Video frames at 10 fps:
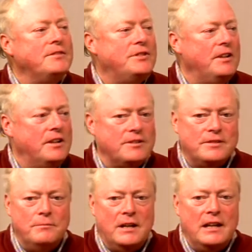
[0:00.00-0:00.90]
do you hear
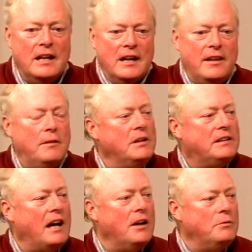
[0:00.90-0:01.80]
somebody, they
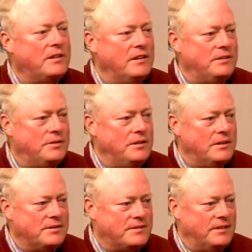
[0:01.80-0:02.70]
retire and within two
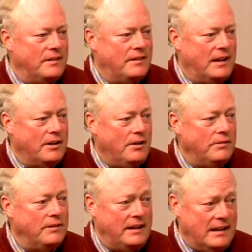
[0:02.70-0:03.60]
years they go,
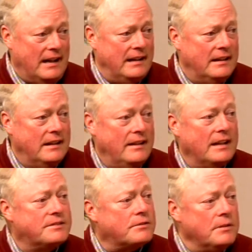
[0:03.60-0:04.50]
they die?
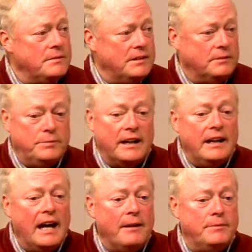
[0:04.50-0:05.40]
That's criminal, but it
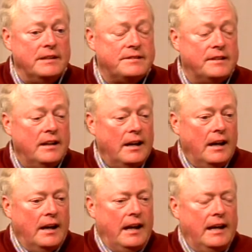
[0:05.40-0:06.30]
happens.
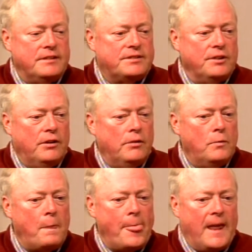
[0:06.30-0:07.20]
And so
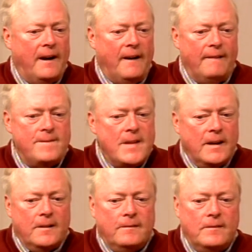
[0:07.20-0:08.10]
um,
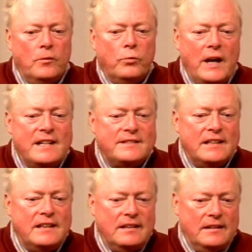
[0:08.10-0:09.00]

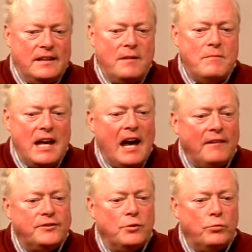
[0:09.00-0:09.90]
raising, they may
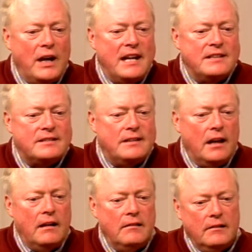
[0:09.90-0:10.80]
have to raise
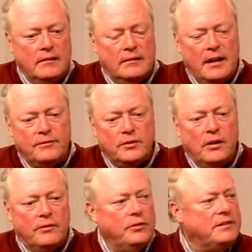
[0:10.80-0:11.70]
the level
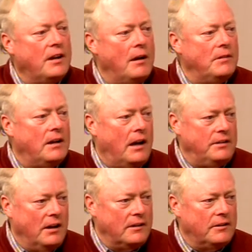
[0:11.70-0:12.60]
of retirement on
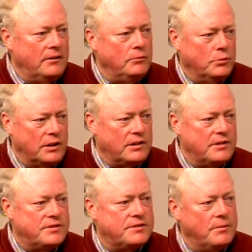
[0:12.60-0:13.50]
younger
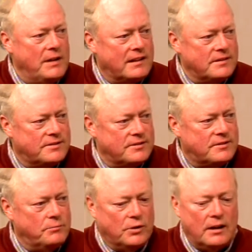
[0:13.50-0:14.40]
workers to make the
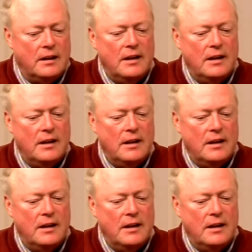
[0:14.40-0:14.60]
system work.